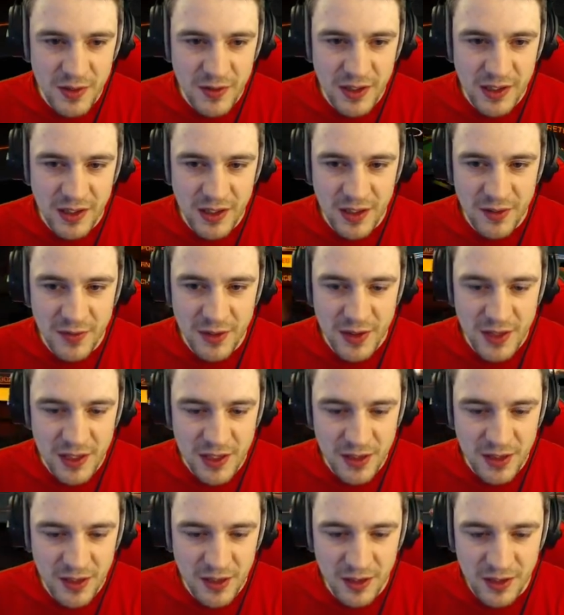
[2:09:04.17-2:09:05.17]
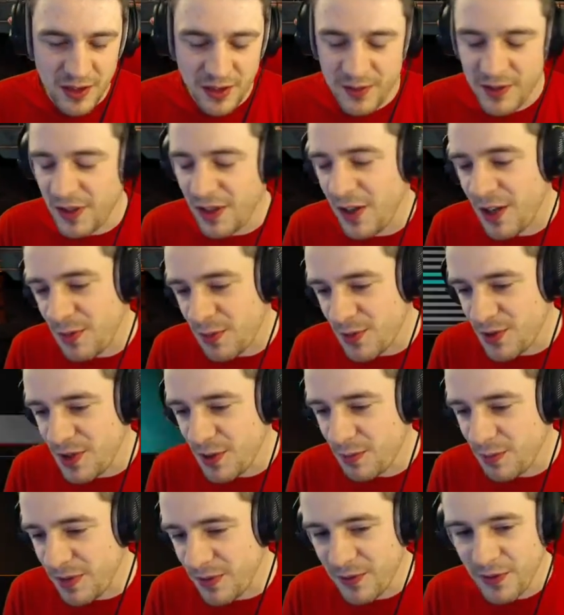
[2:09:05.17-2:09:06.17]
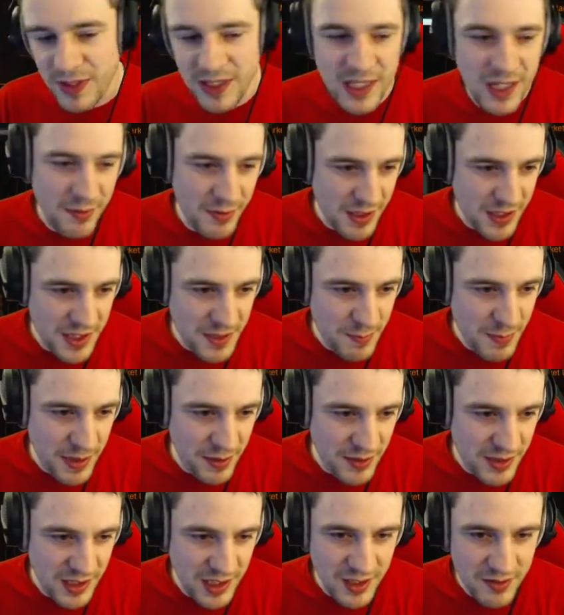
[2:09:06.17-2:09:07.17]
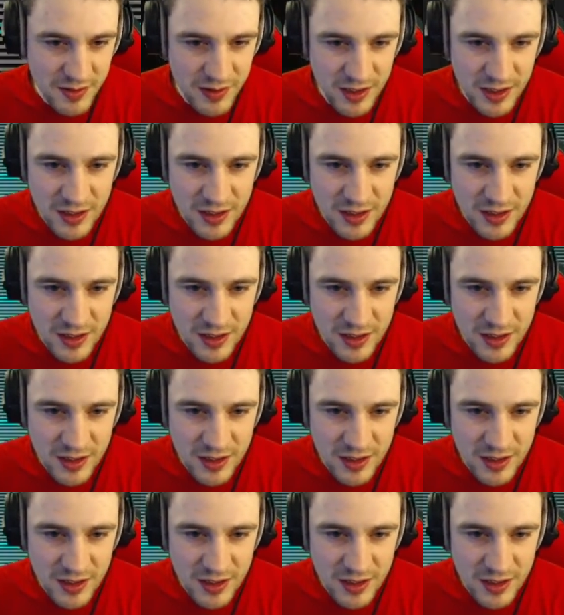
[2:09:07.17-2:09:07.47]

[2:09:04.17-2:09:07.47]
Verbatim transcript: and I've got a hyper jump before I can get rid of this bounty, haven't I?